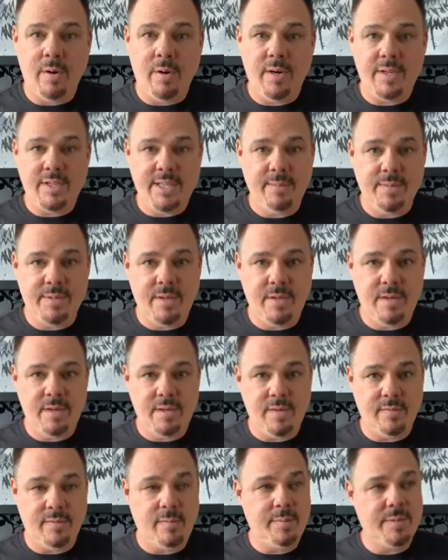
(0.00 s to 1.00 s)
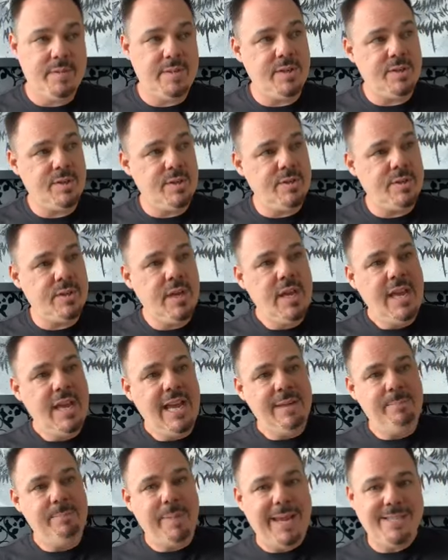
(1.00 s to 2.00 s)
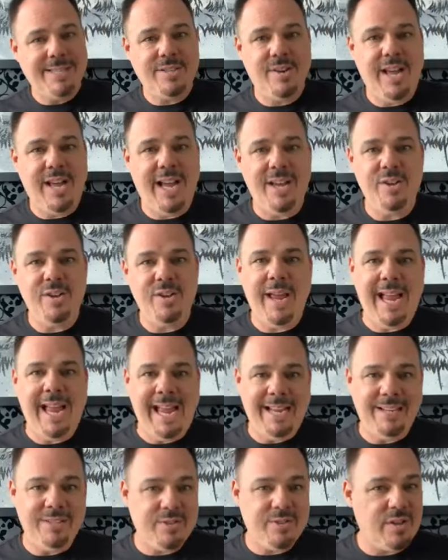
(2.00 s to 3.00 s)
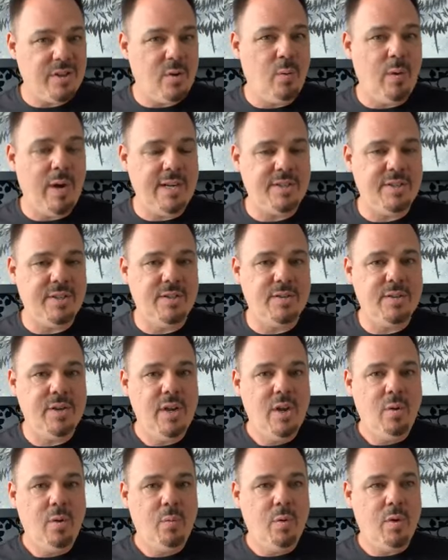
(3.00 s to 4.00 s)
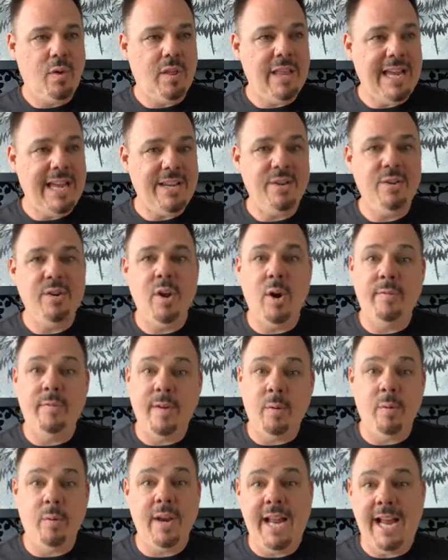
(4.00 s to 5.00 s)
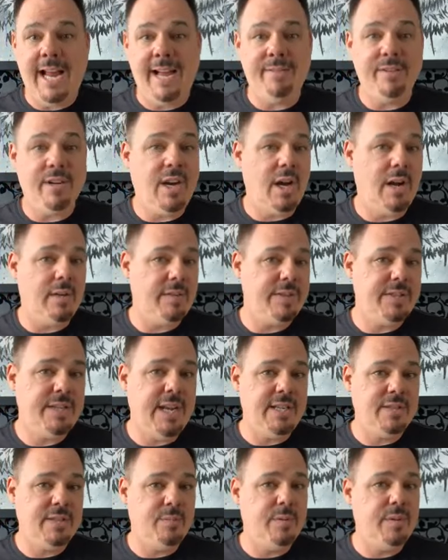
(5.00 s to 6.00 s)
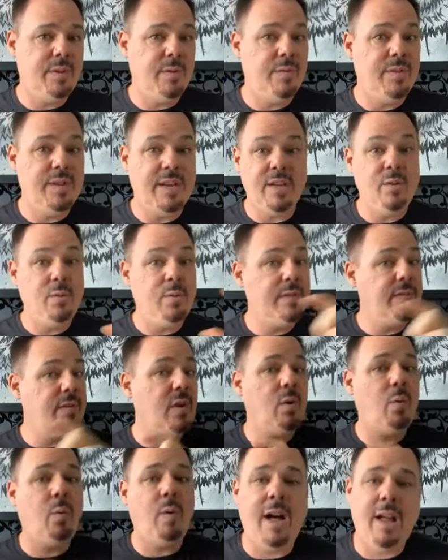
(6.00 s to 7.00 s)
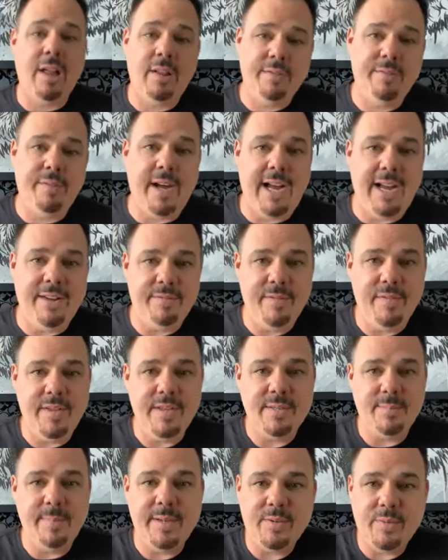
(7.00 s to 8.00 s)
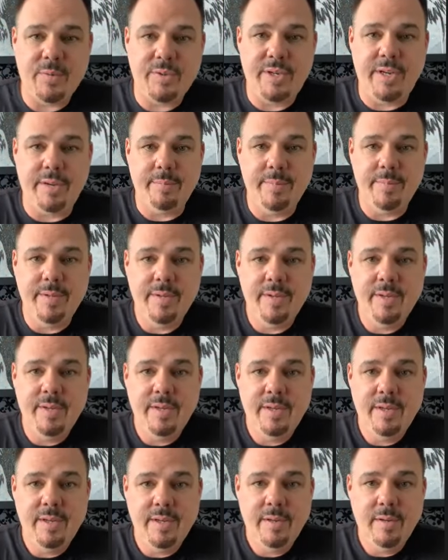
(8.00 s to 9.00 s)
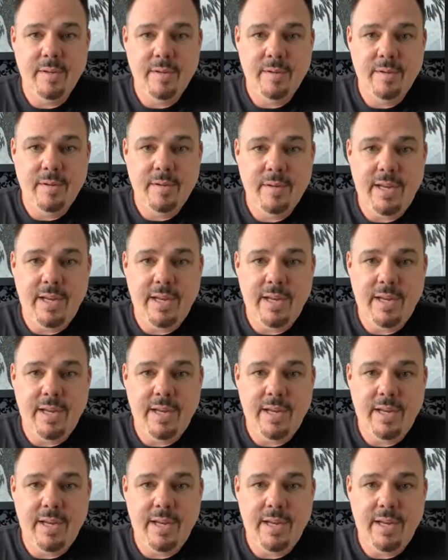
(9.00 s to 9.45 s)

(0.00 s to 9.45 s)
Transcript: our teams and different positions, and based on how you answer the questions, we'll let you know if I want to have a conversation with you that you even qualify for this mentorship. And